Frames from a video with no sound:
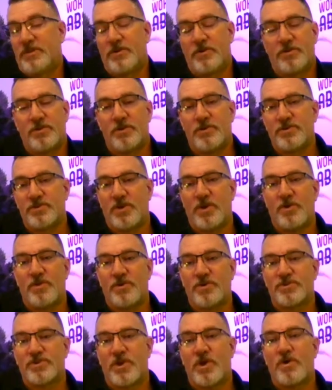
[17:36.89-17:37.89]
There, there's all
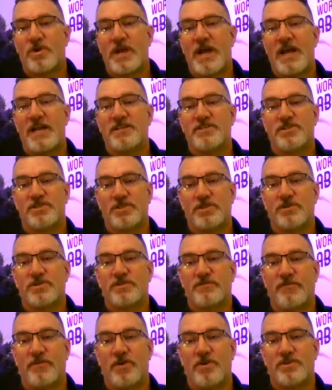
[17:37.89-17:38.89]
there's all kinds of
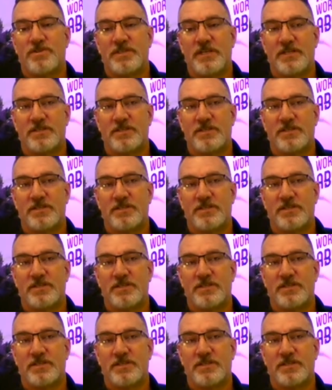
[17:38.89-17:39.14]
those false